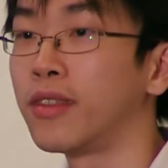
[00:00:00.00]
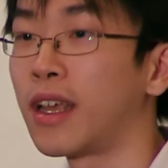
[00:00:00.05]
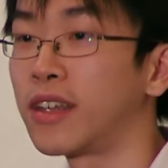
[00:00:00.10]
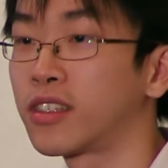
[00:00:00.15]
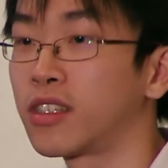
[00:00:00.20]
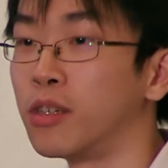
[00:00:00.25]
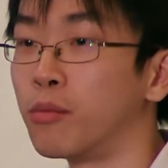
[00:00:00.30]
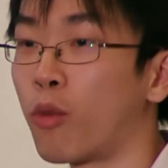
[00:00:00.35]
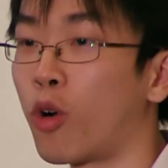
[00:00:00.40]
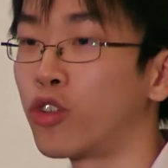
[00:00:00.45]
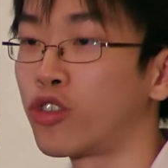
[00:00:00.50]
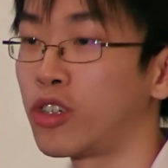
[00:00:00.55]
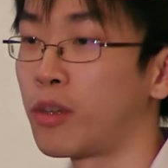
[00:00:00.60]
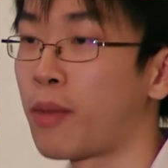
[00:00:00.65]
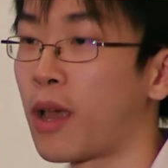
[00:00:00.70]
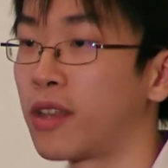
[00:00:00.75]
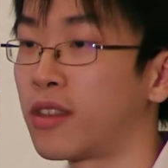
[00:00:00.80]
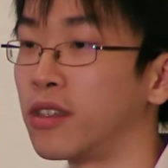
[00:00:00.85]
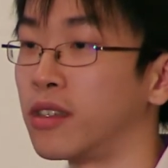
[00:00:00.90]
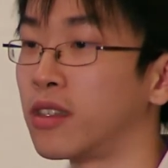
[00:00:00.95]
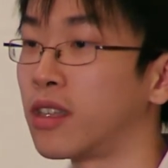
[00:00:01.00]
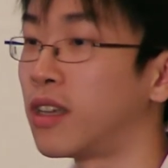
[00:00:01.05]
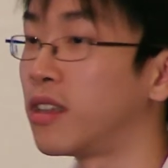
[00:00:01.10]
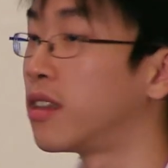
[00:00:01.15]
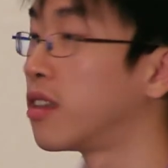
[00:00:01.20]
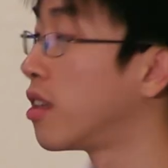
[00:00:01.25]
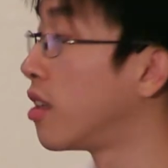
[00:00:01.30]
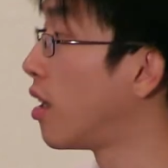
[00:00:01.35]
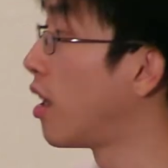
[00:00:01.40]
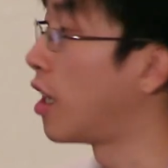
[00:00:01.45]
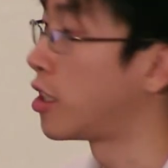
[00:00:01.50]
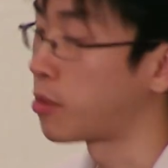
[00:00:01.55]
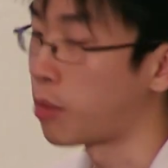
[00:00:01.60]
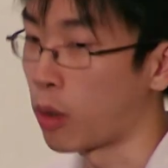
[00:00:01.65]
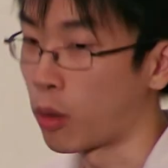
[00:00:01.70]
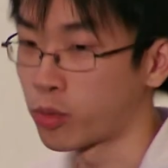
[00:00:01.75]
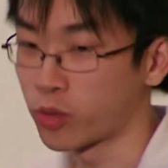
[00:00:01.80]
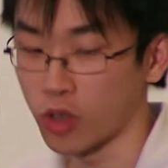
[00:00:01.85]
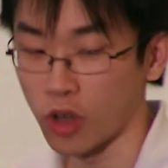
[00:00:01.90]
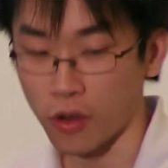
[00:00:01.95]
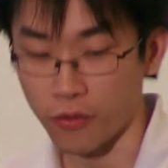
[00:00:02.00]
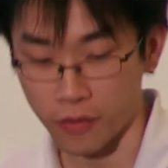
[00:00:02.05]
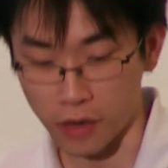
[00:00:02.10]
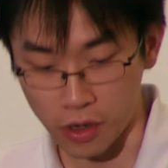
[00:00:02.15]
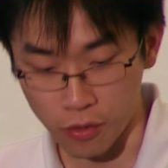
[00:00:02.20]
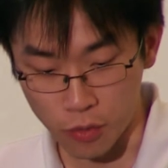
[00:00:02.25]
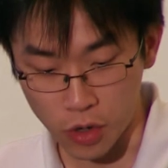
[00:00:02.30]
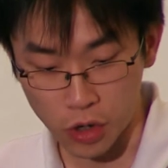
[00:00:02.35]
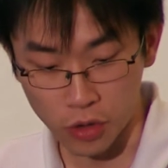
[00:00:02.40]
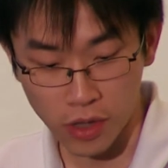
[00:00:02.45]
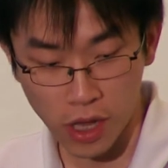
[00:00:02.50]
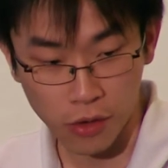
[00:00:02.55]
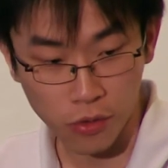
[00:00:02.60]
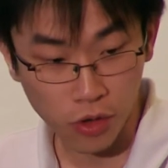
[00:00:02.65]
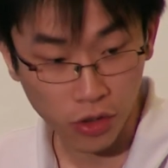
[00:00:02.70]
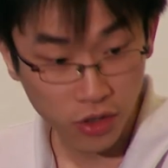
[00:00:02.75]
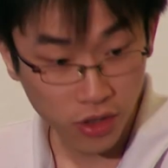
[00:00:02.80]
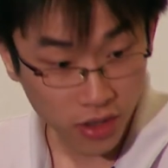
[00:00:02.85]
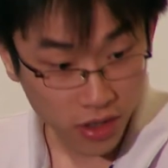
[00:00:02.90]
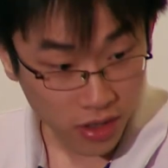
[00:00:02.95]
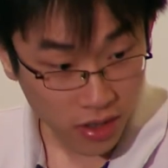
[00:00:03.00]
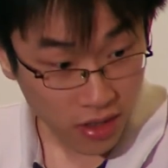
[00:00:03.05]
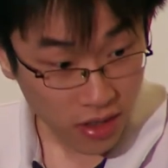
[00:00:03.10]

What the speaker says: nested modular pattern that has been observed in real networks.